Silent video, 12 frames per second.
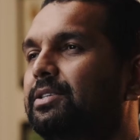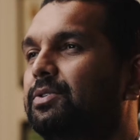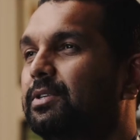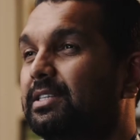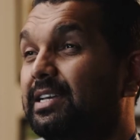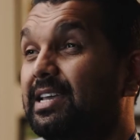
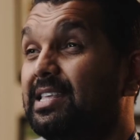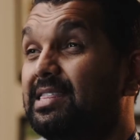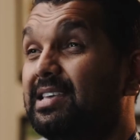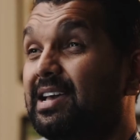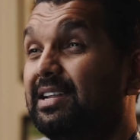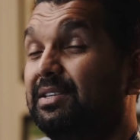soon as I hit
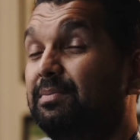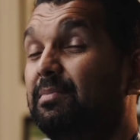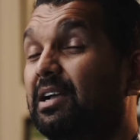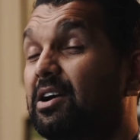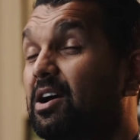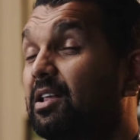that,
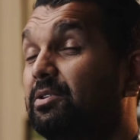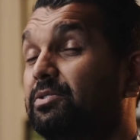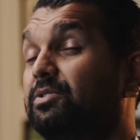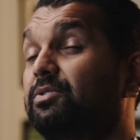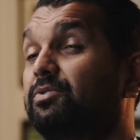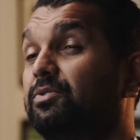my car
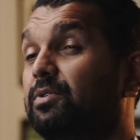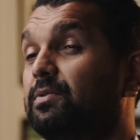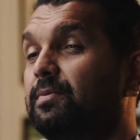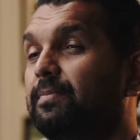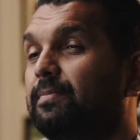lost control.